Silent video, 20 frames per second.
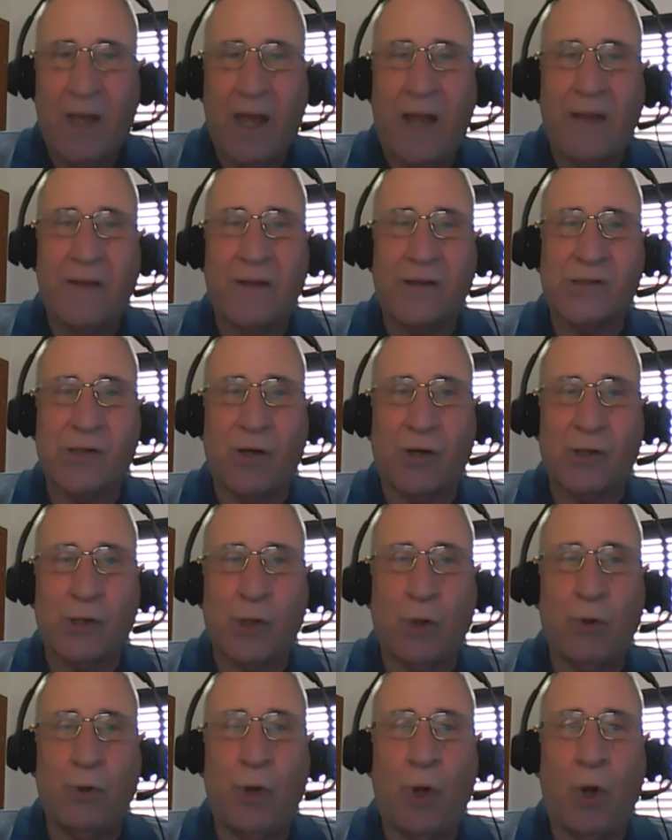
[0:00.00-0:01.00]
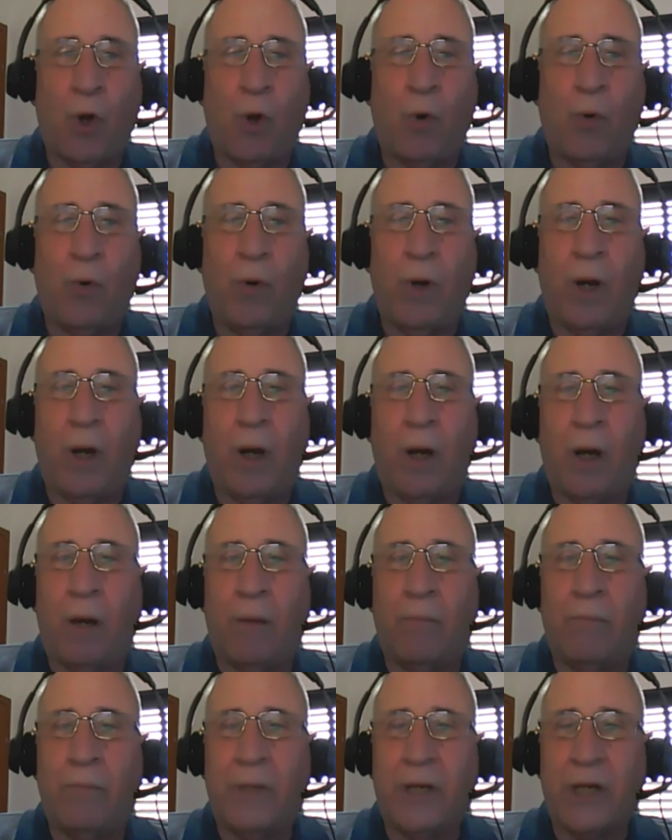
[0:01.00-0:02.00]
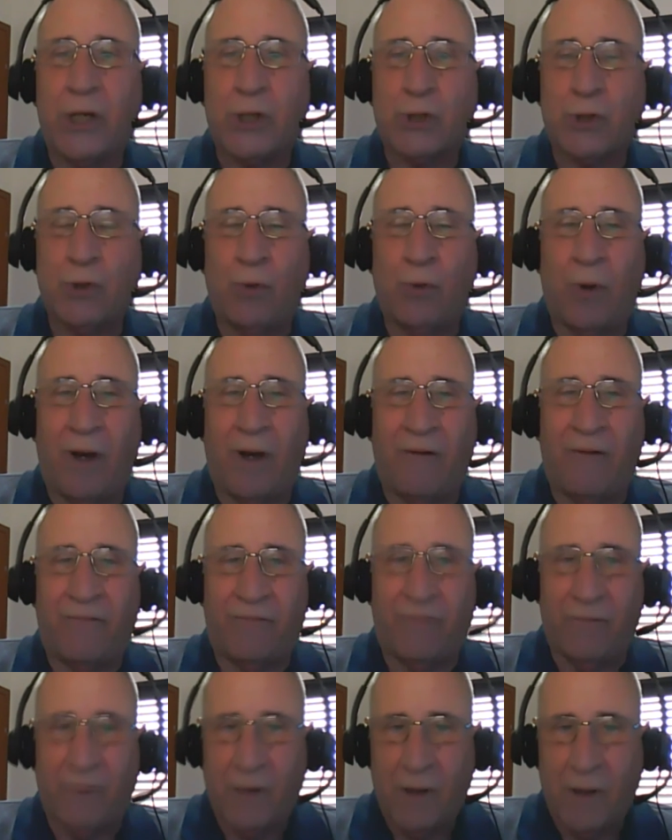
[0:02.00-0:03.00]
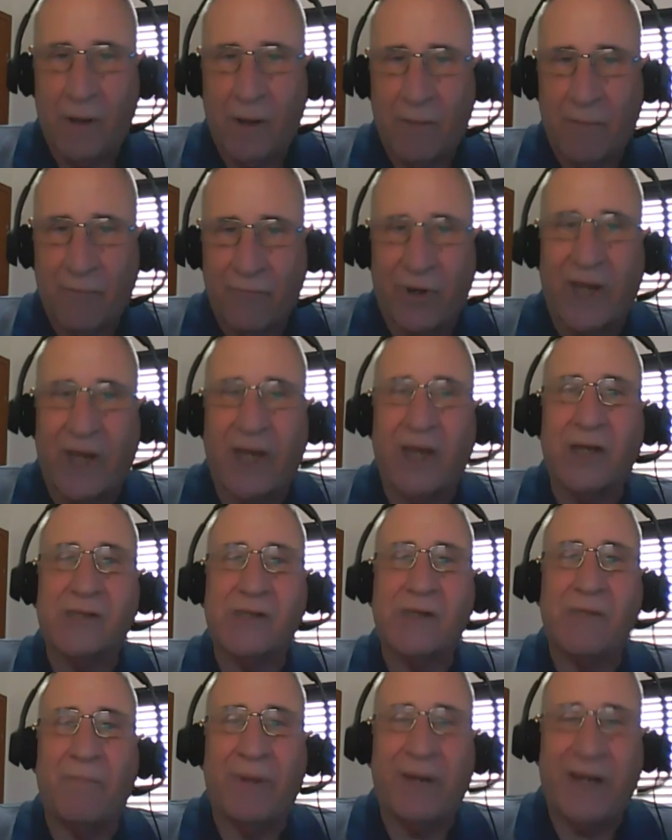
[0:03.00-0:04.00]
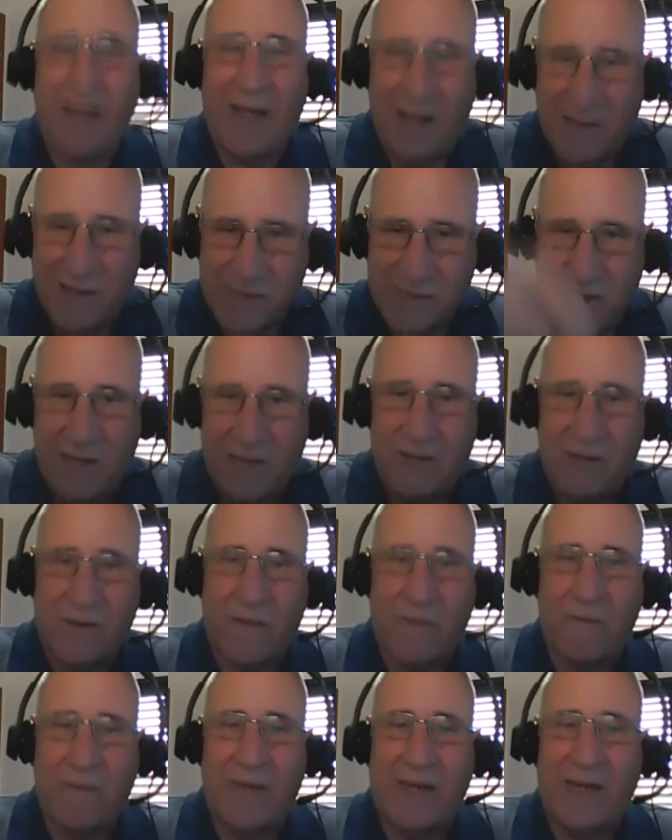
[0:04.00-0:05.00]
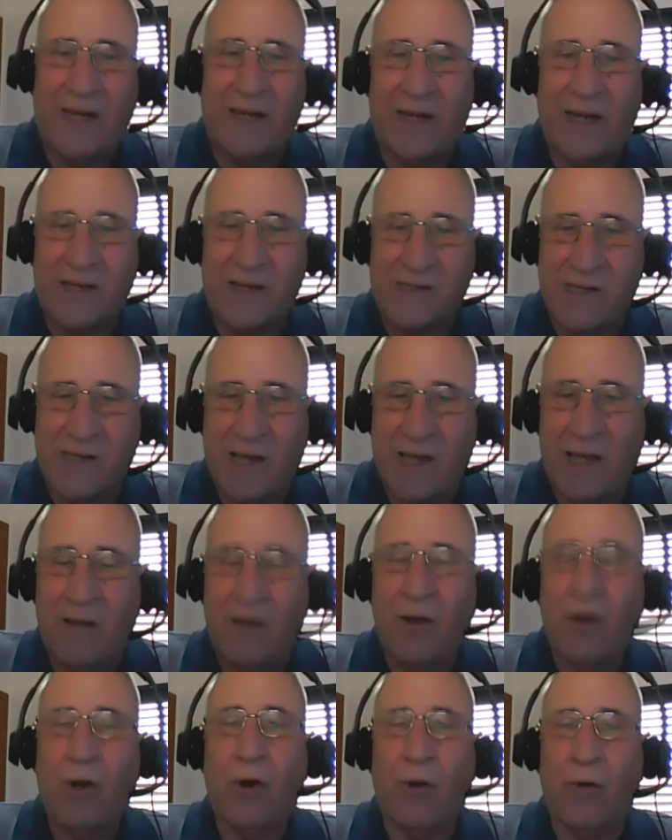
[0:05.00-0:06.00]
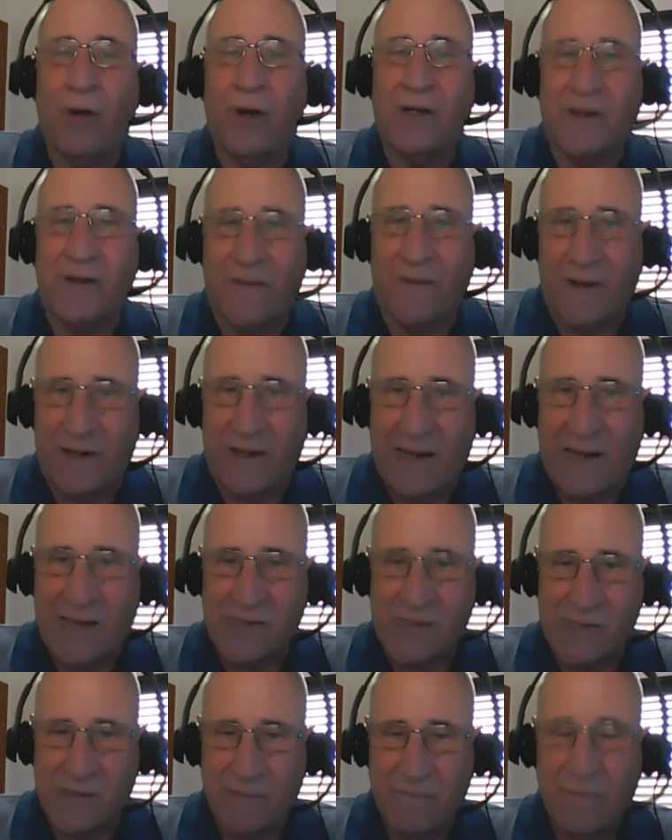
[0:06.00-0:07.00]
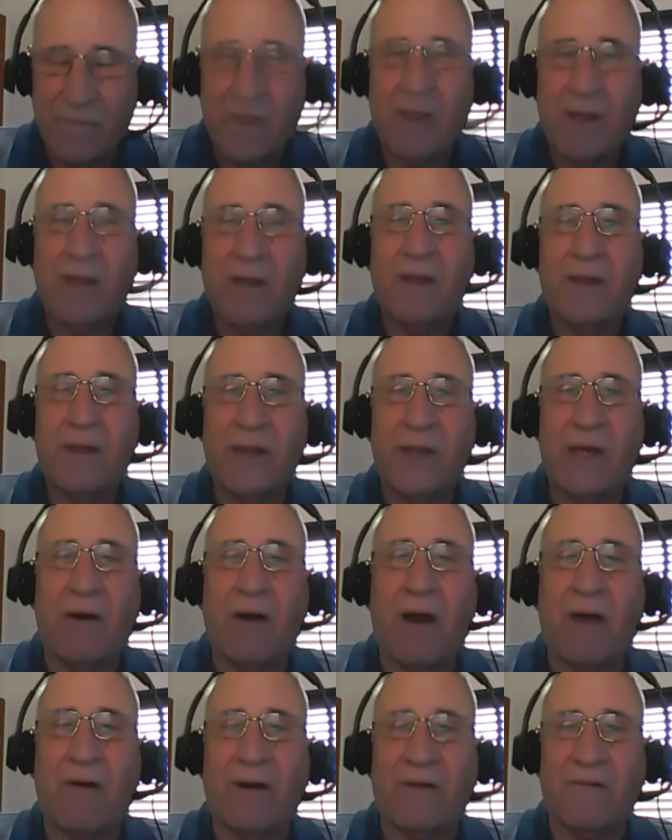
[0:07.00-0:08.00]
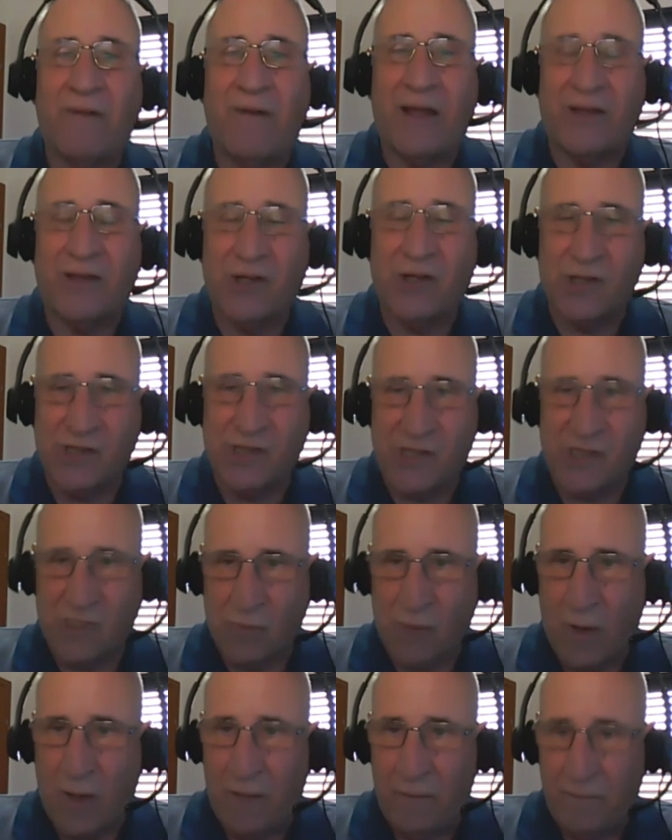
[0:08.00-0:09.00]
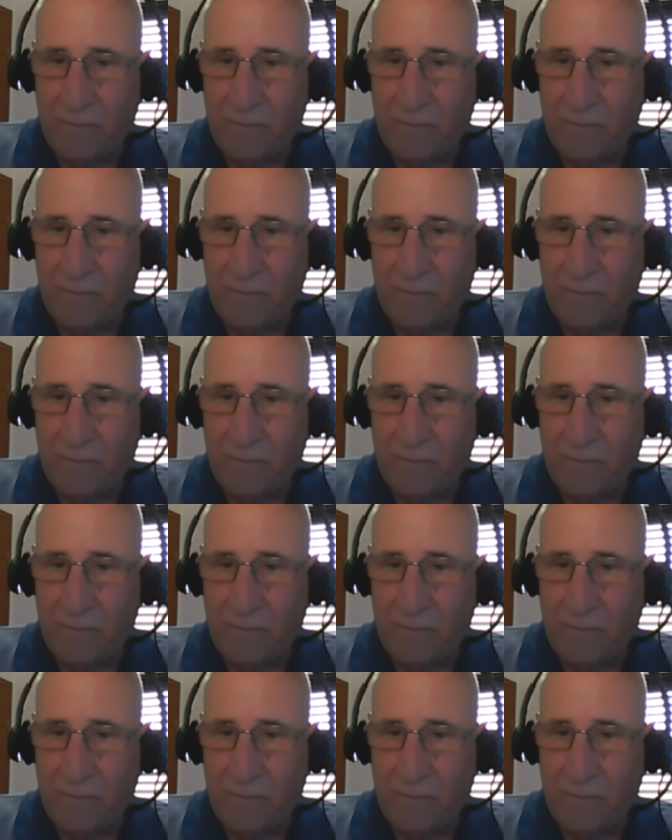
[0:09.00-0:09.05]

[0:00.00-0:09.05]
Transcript: And there's also no issue of bringing somebody else into the meeting, let's say, or into the class. There are advantages as well.